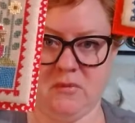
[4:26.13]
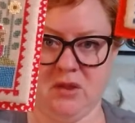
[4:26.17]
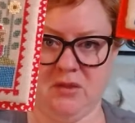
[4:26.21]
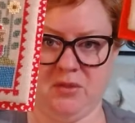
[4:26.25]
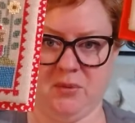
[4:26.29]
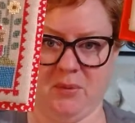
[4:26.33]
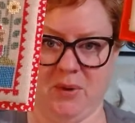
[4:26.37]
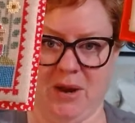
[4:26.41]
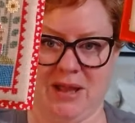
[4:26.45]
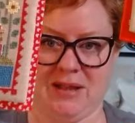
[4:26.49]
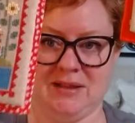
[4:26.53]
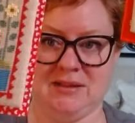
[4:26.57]

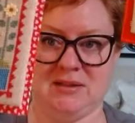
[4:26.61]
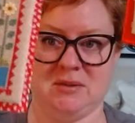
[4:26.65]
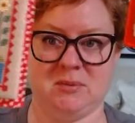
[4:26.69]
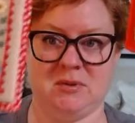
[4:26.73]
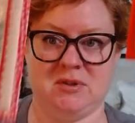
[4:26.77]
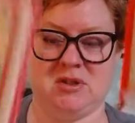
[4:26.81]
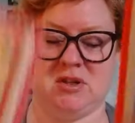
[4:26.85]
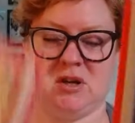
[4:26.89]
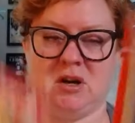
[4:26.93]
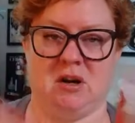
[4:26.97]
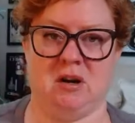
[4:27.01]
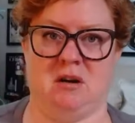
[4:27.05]
threads,
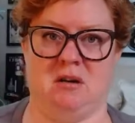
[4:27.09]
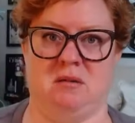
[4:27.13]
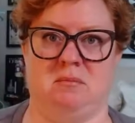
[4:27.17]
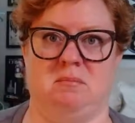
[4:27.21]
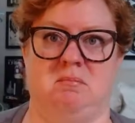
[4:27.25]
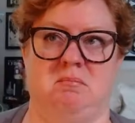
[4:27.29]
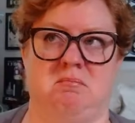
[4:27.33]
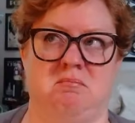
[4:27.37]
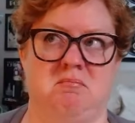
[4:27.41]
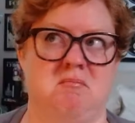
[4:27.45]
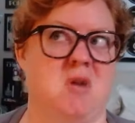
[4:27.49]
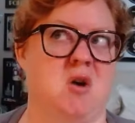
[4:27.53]
which are
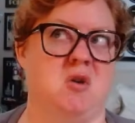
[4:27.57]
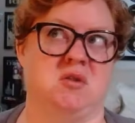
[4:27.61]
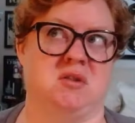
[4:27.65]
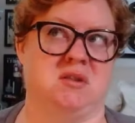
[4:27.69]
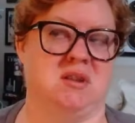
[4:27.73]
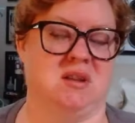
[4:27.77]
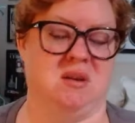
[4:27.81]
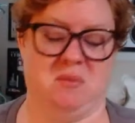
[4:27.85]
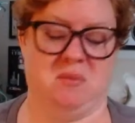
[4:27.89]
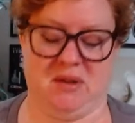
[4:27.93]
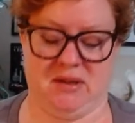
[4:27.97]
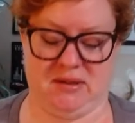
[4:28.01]

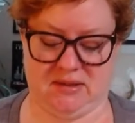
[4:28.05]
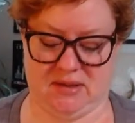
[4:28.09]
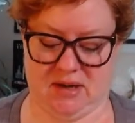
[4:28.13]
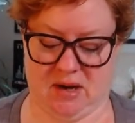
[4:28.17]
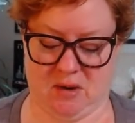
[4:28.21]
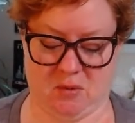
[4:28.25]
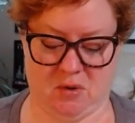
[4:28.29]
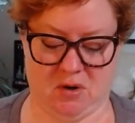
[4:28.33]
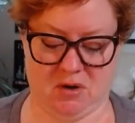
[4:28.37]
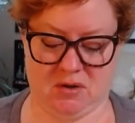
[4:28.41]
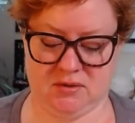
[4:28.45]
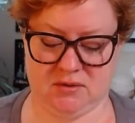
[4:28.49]
mostly Weeks Dye
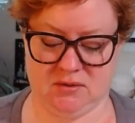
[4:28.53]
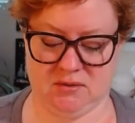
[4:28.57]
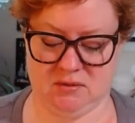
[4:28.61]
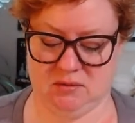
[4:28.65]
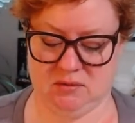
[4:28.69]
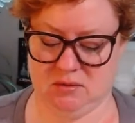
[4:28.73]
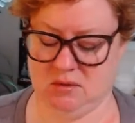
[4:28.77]
Works.